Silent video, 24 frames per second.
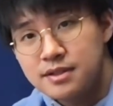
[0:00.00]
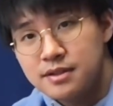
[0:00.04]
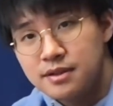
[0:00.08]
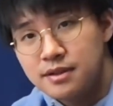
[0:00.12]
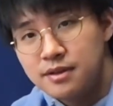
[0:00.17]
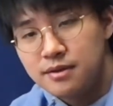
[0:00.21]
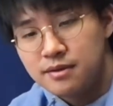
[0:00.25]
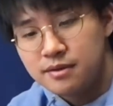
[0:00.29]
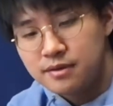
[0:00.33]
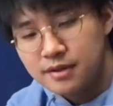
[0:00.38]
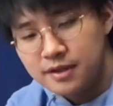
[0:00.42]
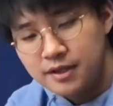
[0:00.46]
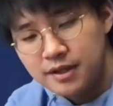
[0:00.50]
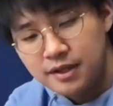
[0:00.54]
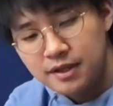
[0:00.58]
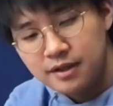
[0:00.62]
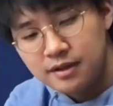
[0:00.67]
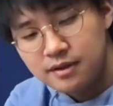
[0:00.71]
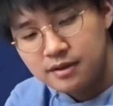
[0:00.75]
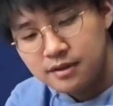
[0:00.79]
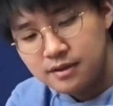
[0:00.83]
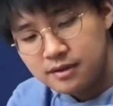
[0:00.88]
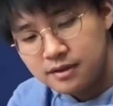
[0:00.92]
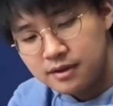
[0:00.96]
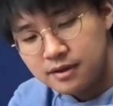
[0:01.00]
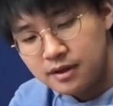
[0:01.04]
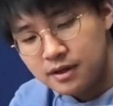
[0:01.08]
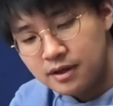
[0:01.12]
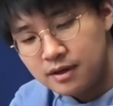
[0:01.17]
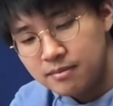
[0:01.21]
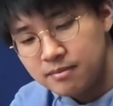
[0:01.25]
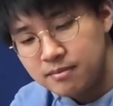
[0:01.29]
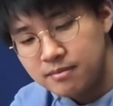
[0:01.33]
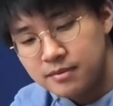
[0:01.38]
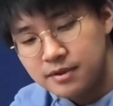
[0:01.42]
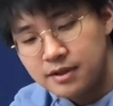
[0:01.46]
You don't need
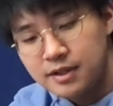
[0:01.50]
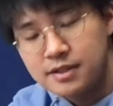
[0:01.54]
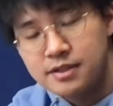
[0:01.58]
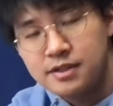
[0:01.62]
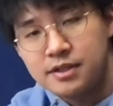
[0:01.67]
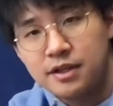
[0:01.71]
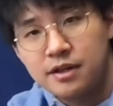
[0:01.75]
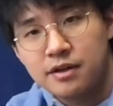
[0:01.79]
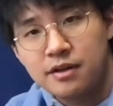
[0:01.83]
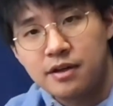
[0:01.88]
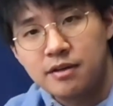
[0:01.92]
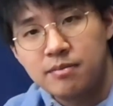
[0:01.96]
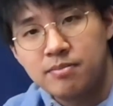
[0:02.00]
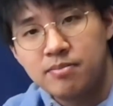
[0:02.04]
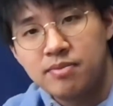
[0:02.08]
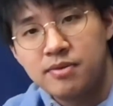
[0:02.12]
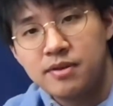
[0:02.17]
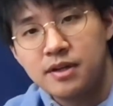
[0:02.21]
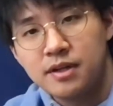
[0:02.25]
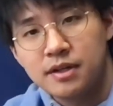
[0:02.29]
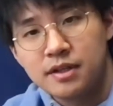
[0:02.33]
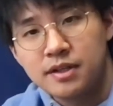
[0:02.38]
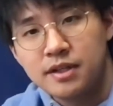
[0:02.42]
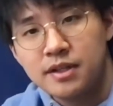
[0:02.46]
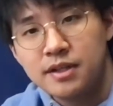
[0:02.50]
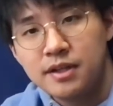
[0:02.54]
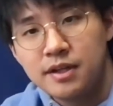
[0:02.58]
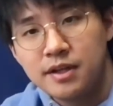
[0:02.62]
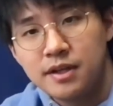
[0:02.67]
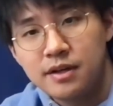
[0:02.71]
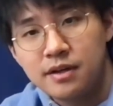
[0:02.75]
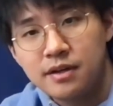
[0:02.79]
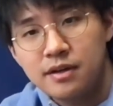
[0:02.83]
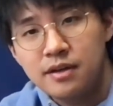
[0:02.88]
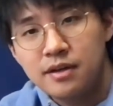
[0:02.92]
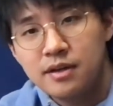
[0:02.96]
the SD card plugged in
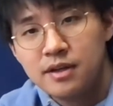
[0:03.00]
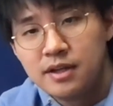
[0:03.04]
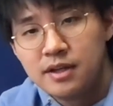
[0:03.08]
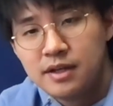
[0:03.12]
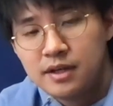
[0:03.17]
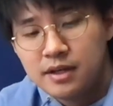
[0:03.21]
here.